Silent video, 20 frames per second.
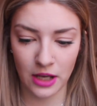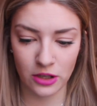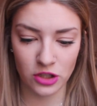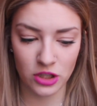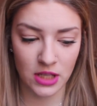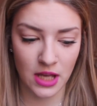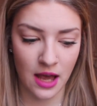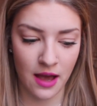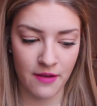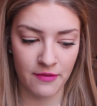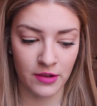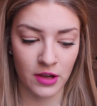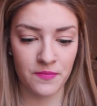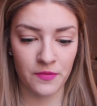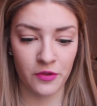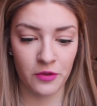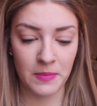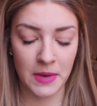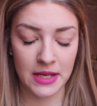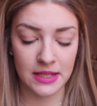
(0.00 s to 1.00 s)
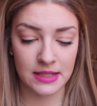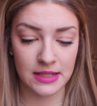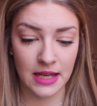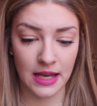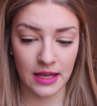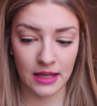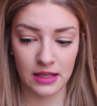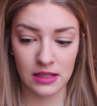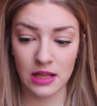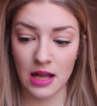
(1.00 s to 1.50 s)
I just have, for my
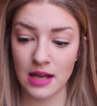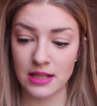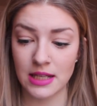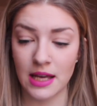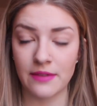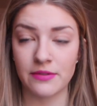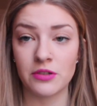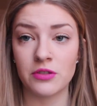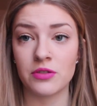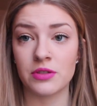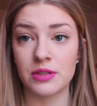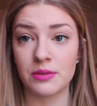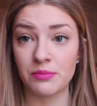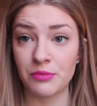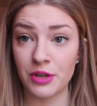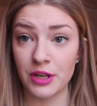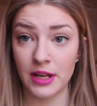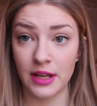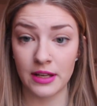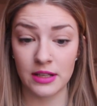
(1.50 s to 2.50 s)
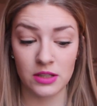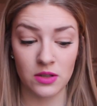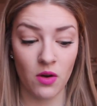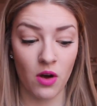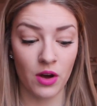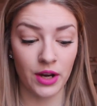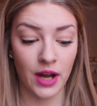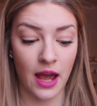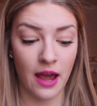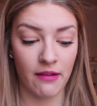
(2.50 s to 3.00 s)
psych class, I have to do some reading. So
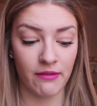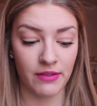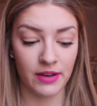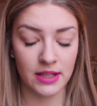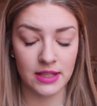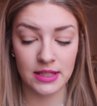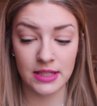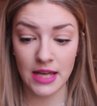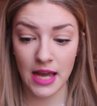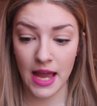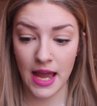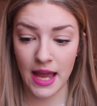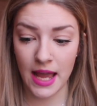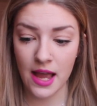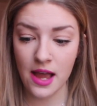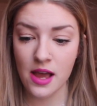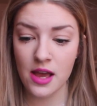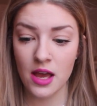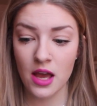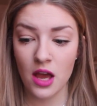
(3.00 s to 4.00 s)
on every day